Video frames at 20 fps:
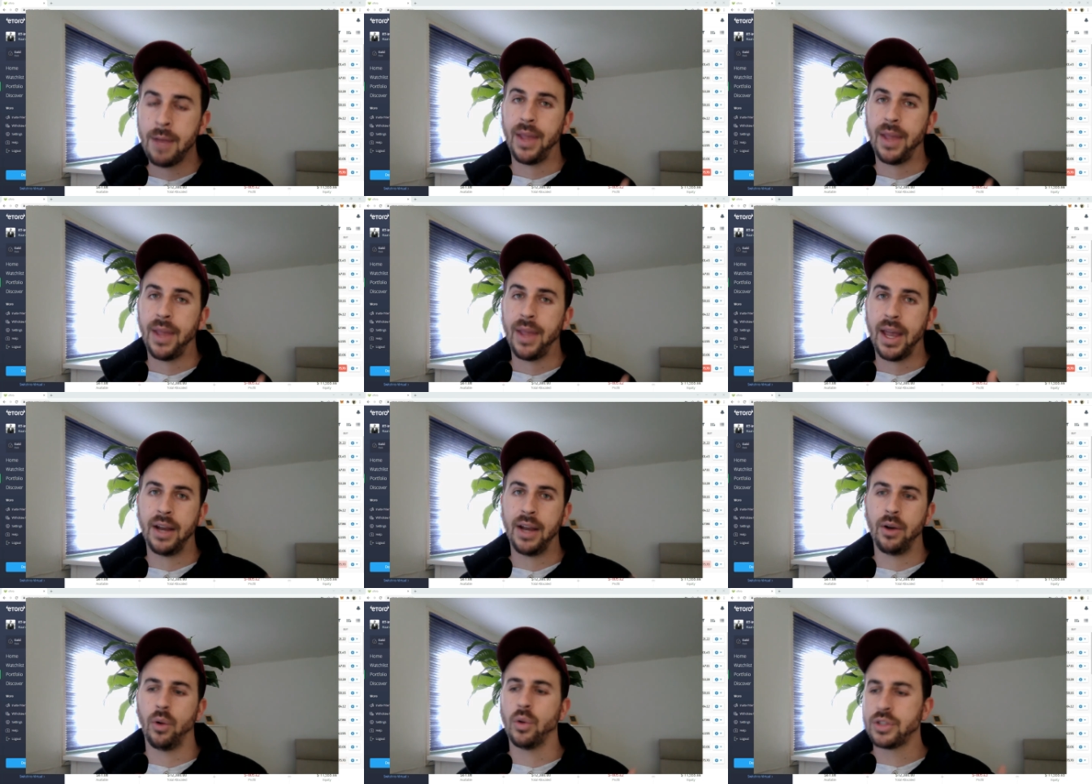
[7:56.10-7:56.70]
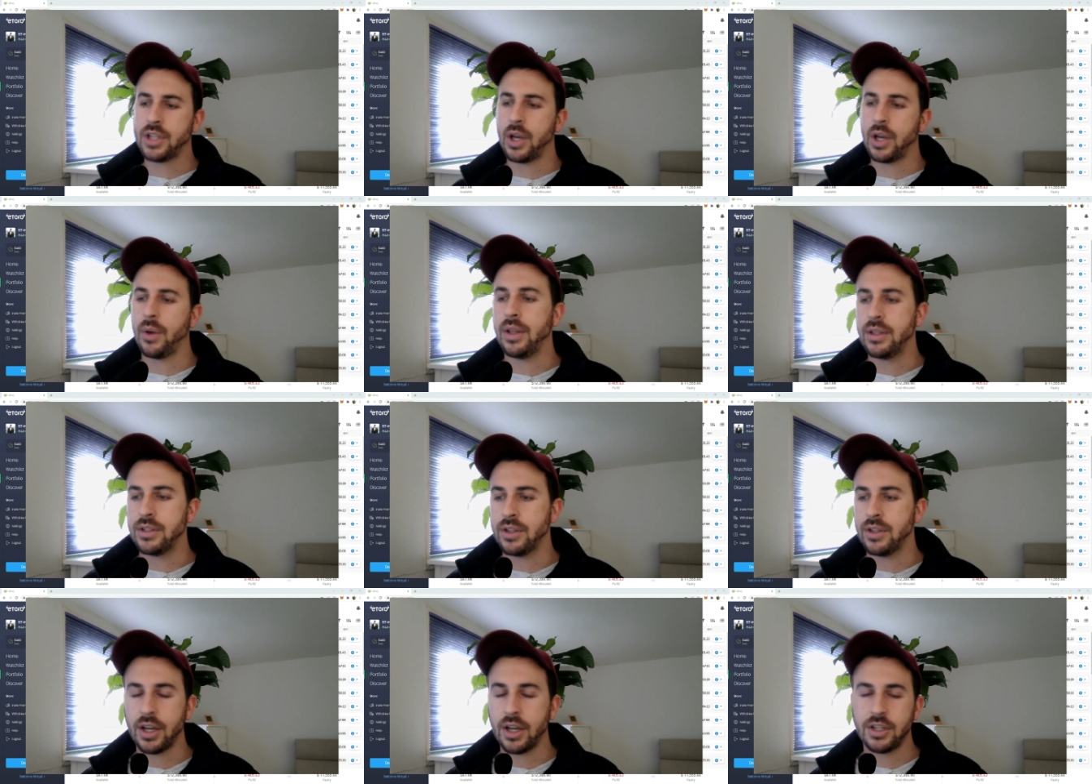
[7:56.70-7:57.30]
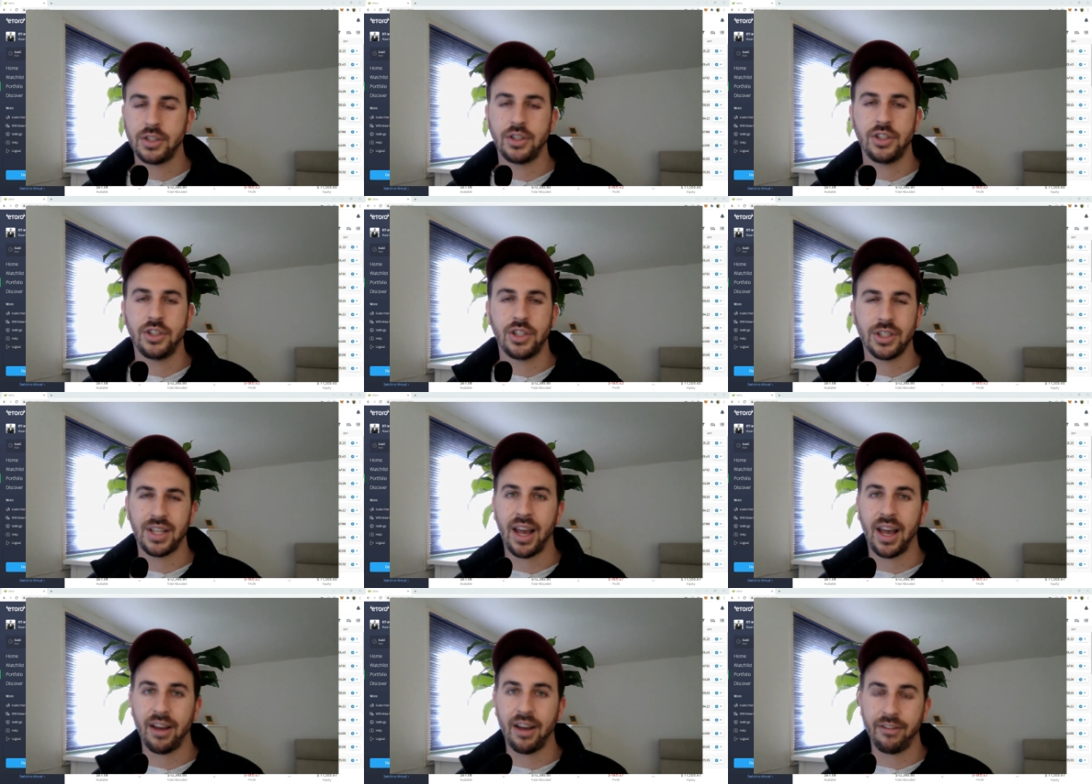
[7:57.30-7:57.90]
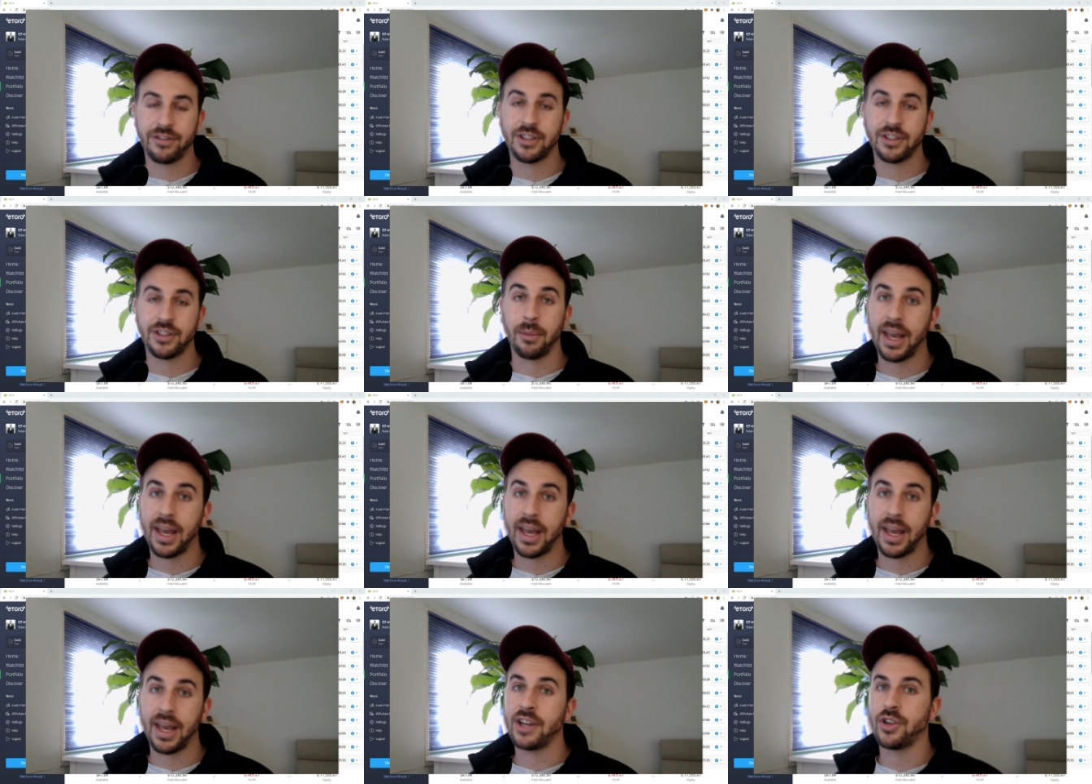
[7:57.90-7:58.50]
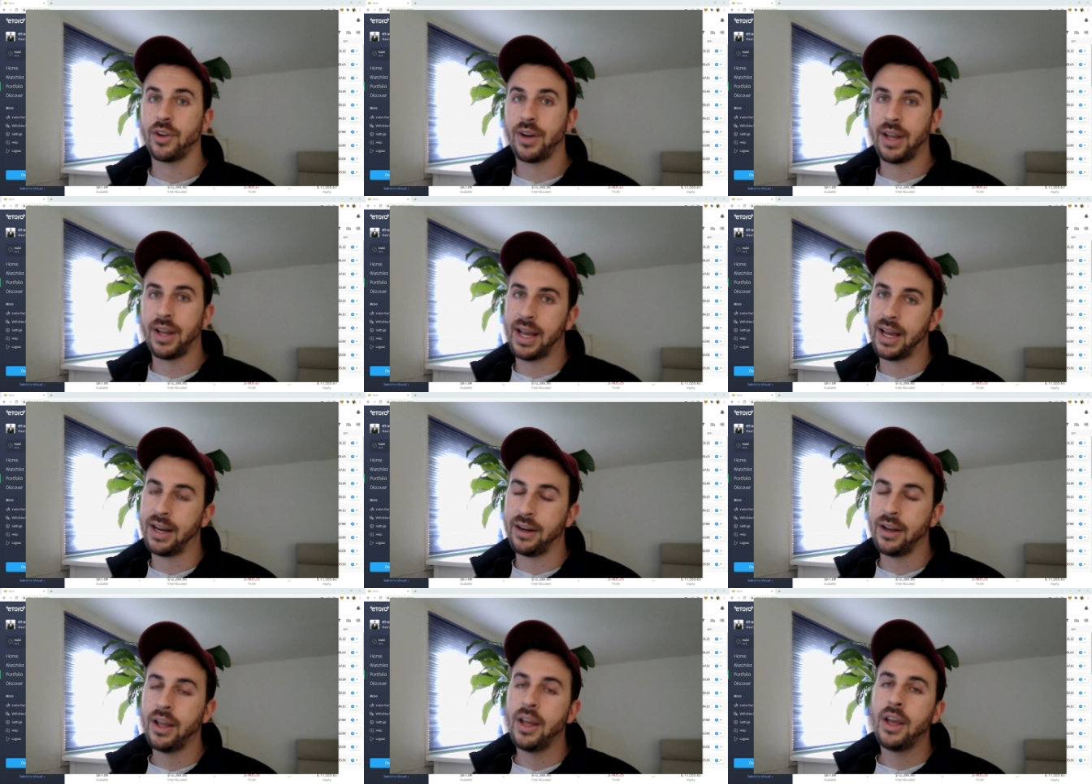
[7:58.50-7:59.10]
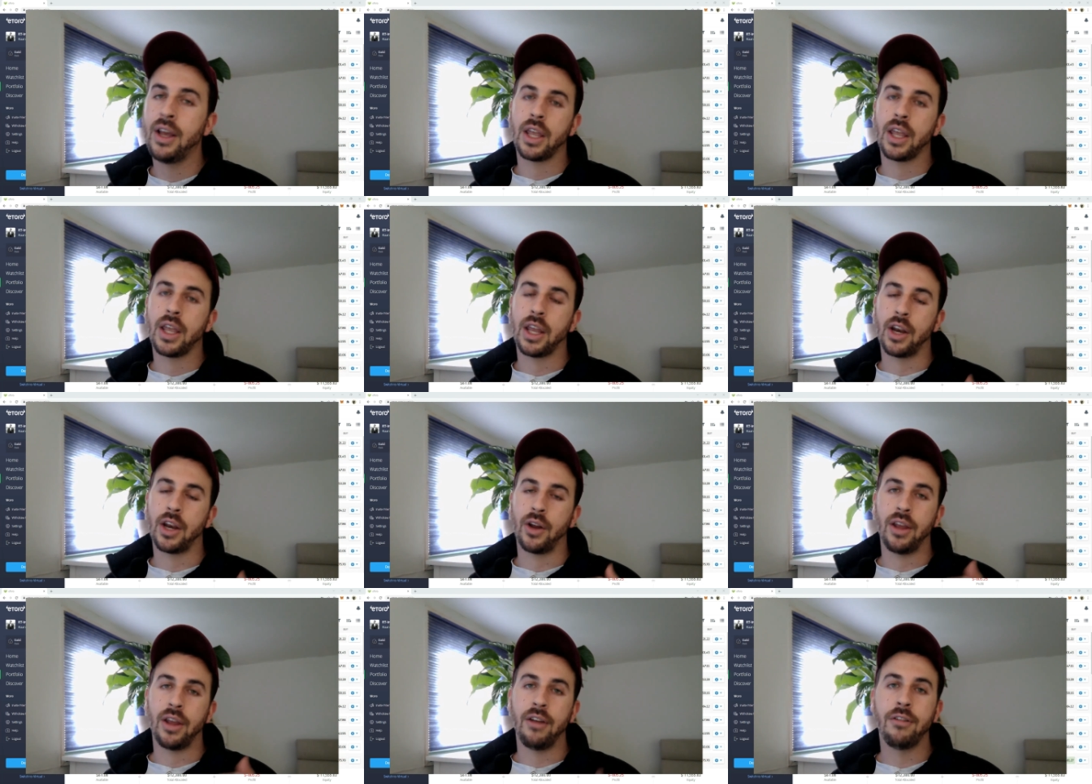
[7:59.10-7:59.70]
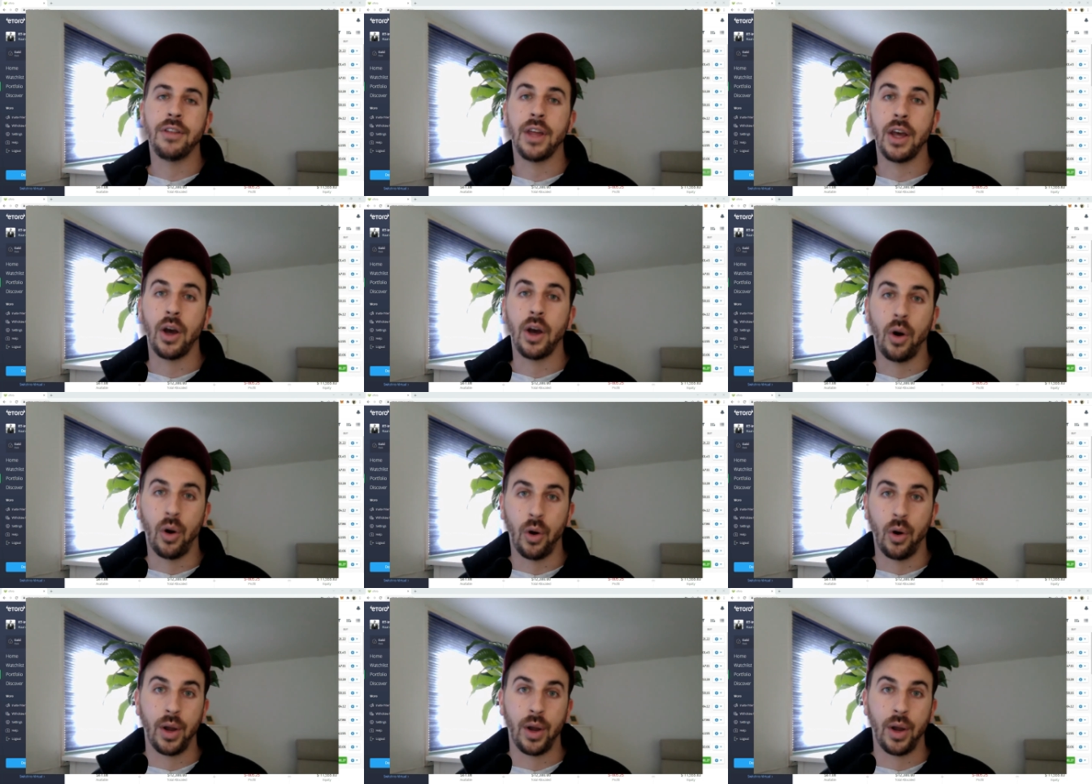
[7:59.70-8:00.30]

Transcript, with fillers: And also, it's nice to just have some cash on hand, you know, if there are